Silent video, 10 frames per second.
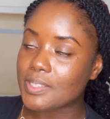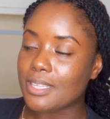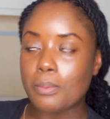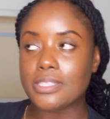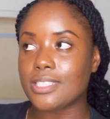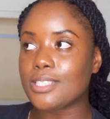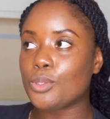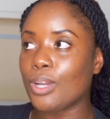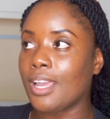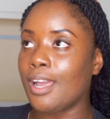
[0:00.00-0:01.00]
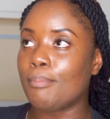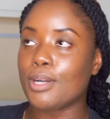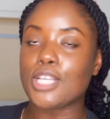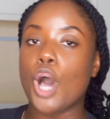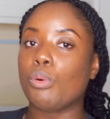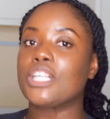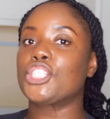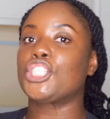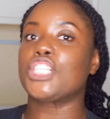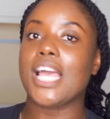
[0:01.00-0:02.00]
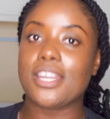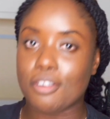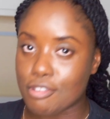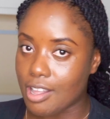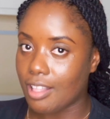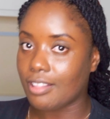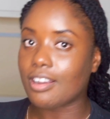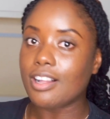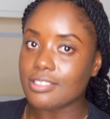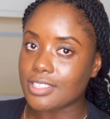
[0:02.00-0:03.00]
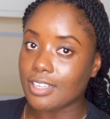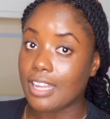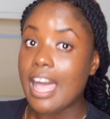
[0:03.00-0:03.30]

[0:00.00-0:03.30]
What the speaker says: I was just talking about our general culture.